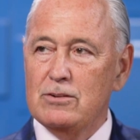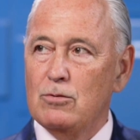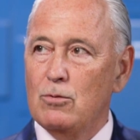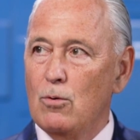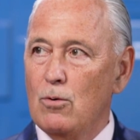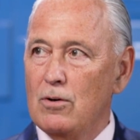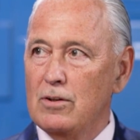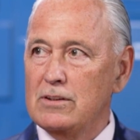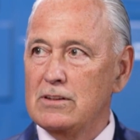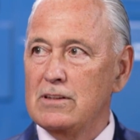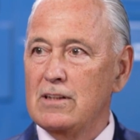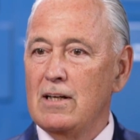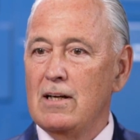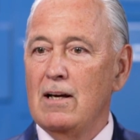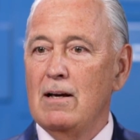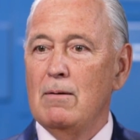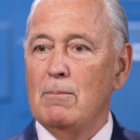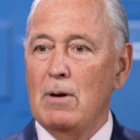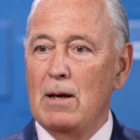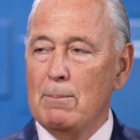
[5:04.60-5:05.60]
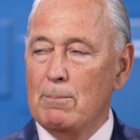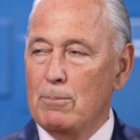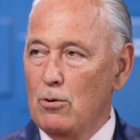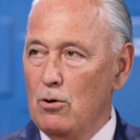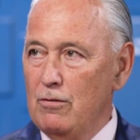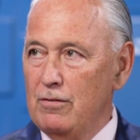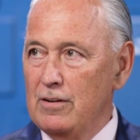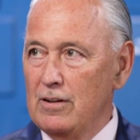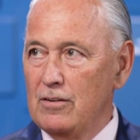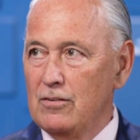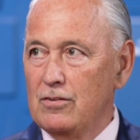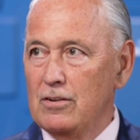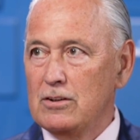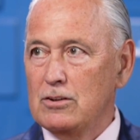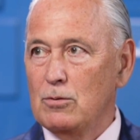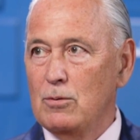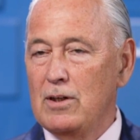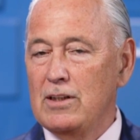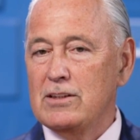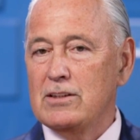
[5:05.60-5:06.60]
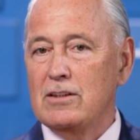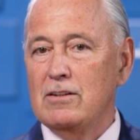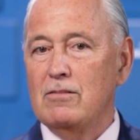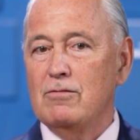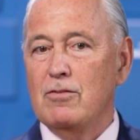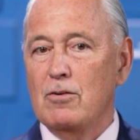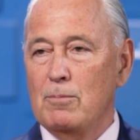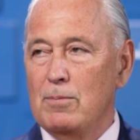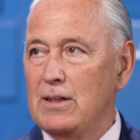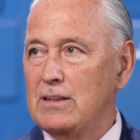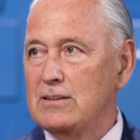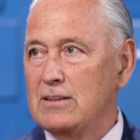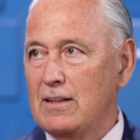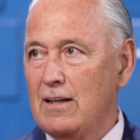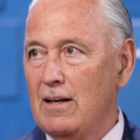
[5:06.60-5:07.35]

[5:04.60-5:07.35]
towards improving the situation for basic